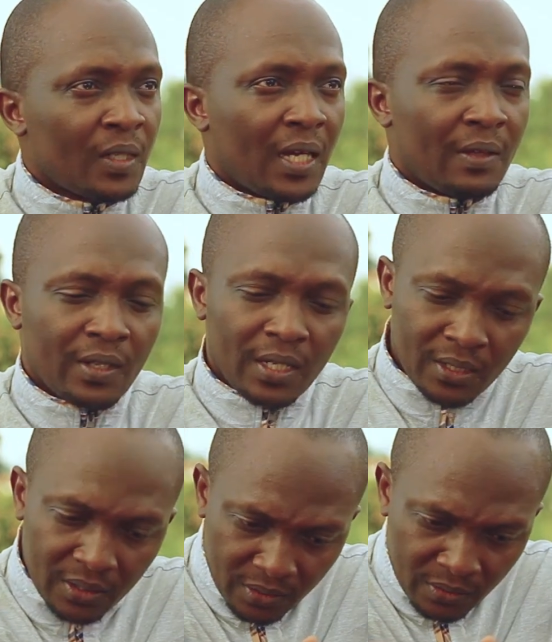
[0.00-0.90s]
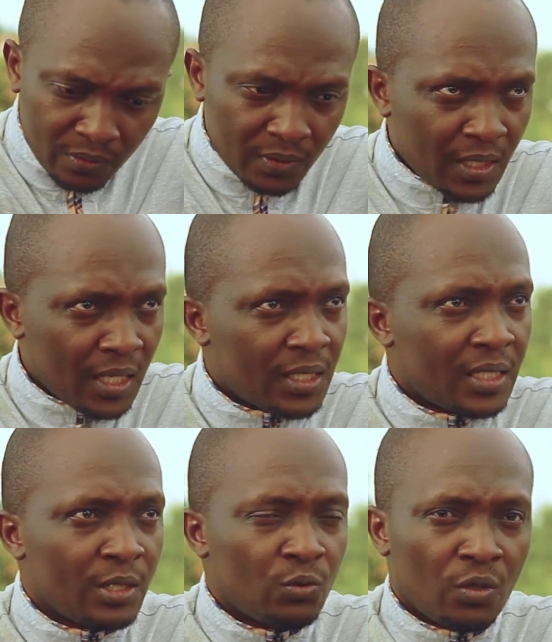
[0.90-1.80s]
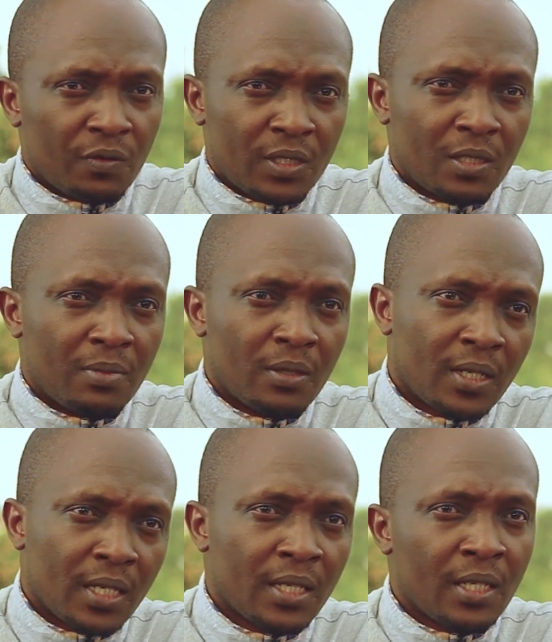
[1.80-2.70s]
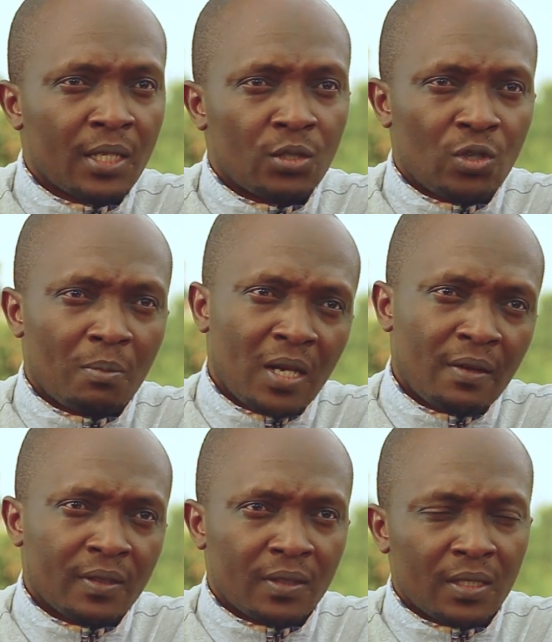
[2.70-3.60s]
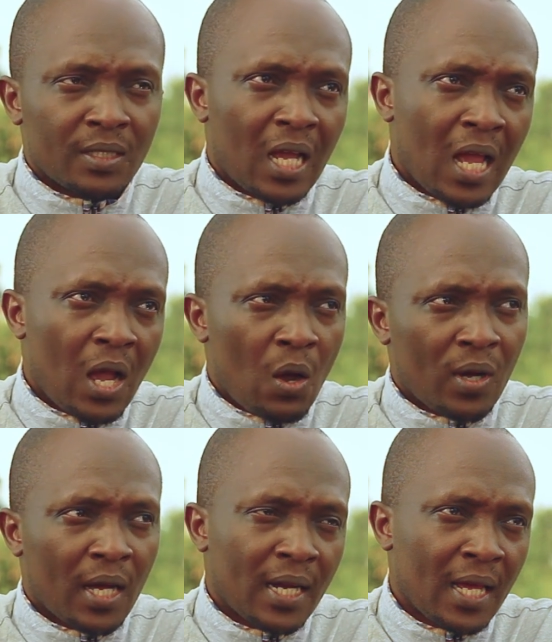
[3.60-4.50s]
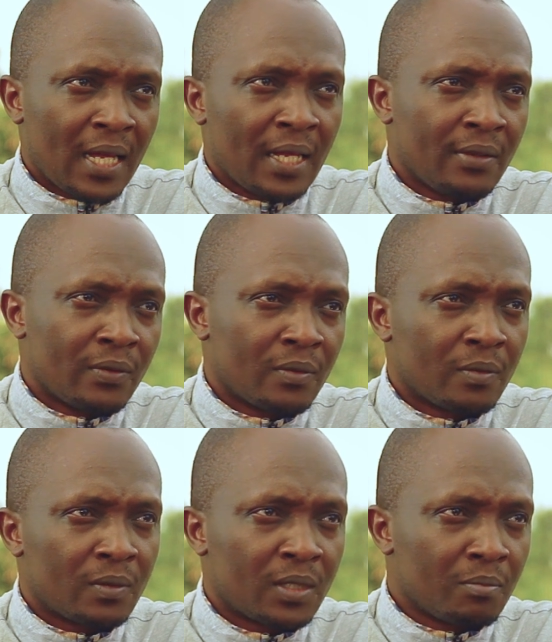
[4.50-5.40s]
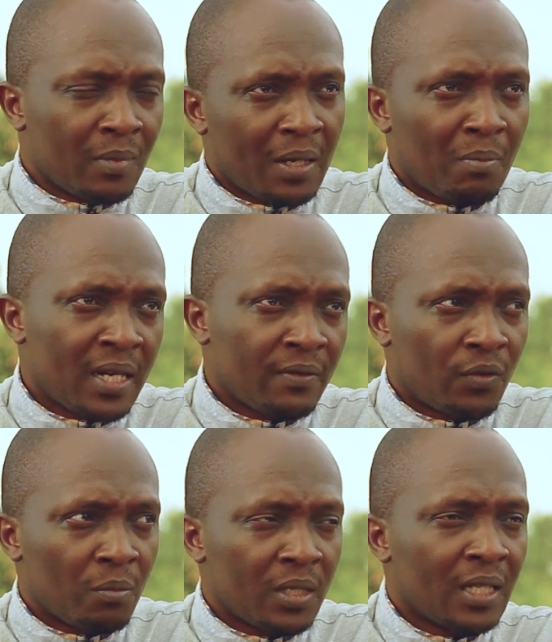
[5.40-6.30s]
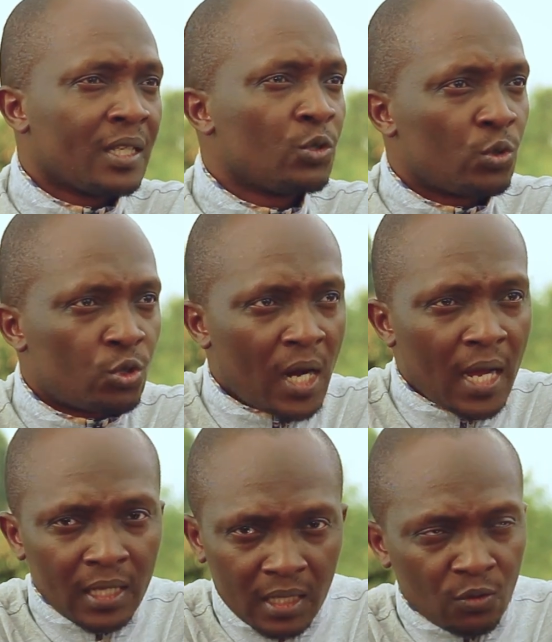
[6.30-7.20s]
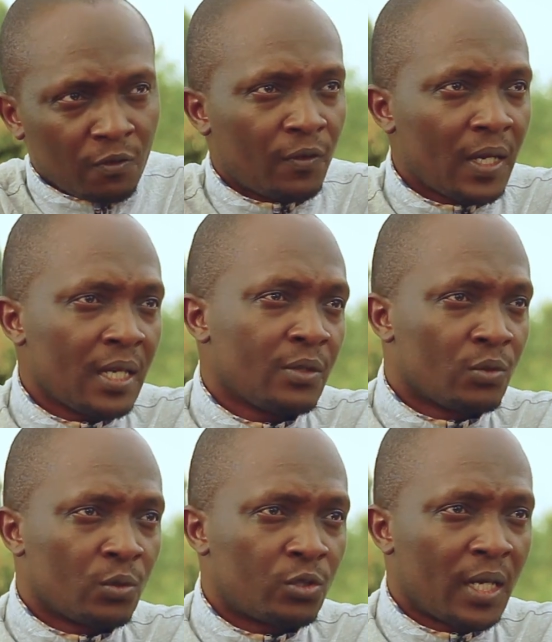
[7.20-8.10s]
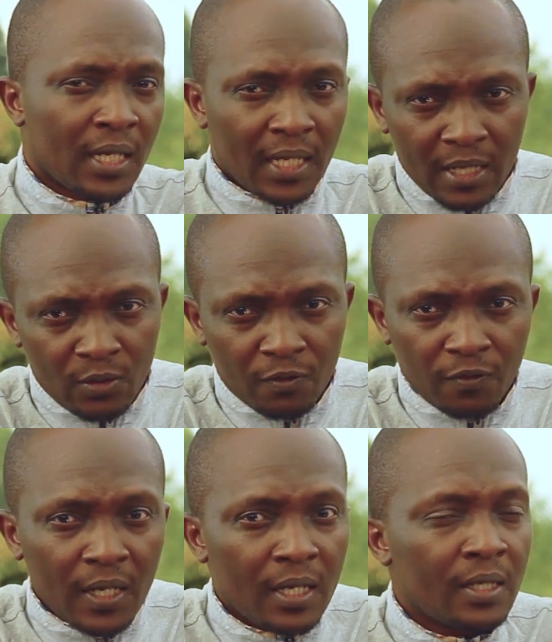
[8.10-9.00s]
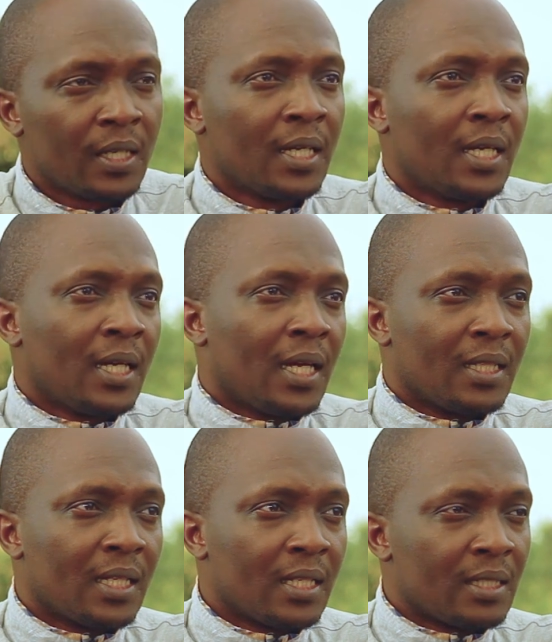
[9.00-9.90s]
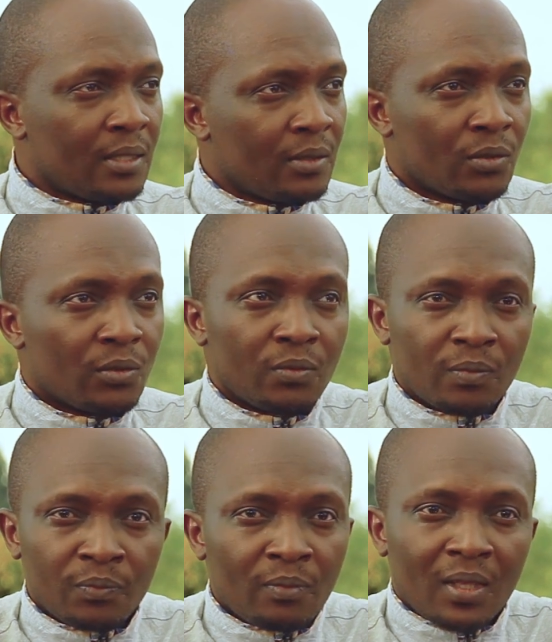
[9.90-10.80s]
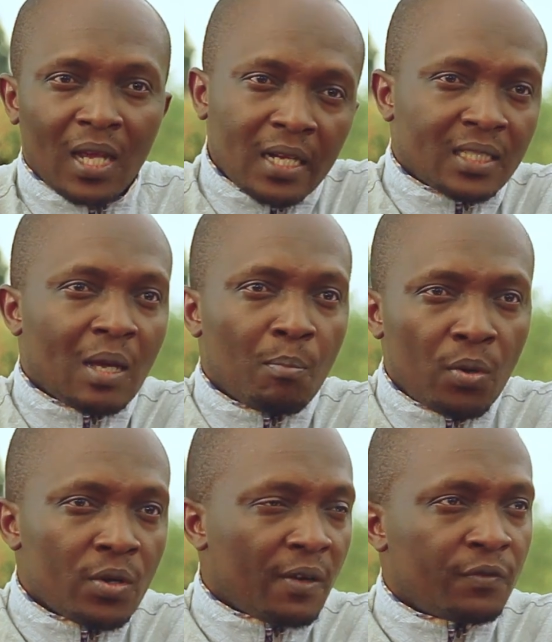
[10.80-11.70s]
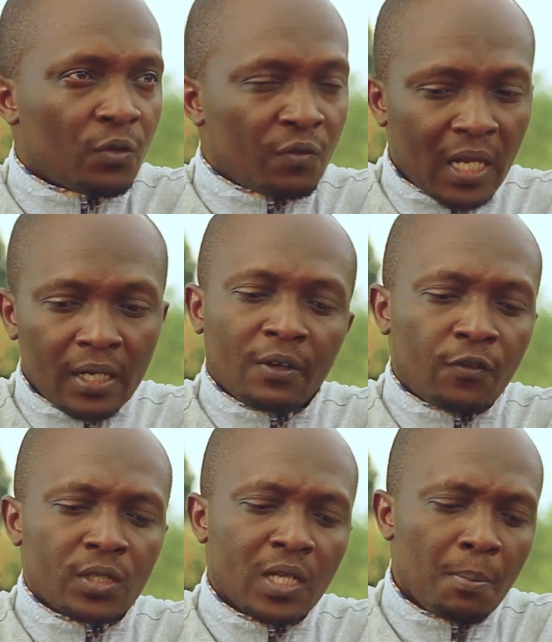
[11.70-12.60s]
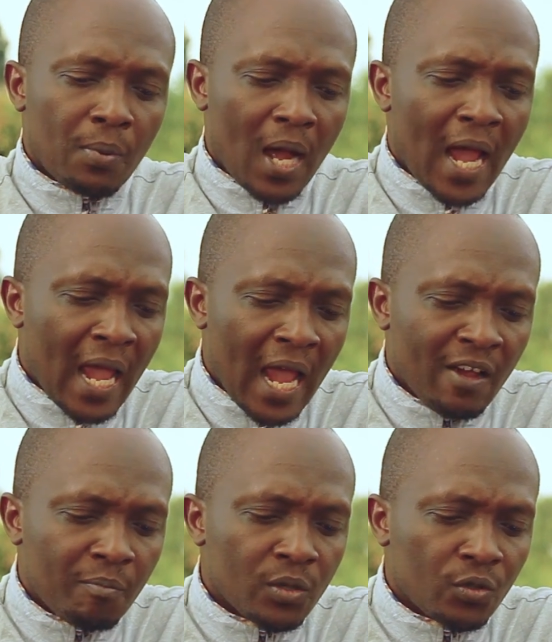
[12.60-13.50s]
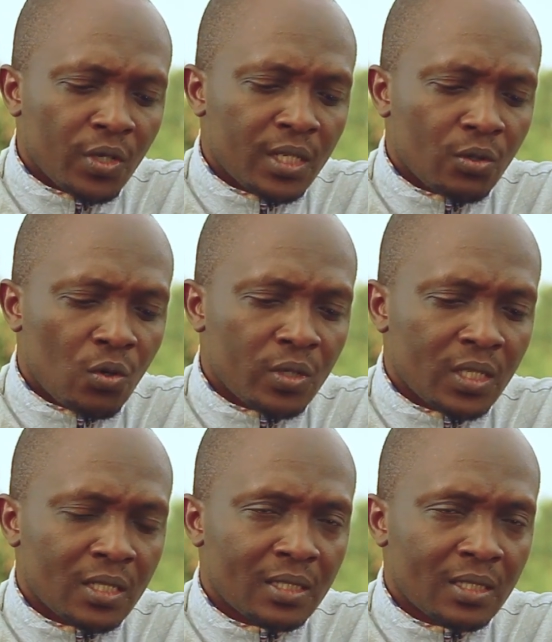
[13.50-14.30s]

and then, you know, the next stage will obviously be, okay, so I'm loving this. How can I, you know, make money from it? And then you try, and then you fail. You know, you try again, you fail, and then, you know, at some point after you've done it, like for example, I have been creating content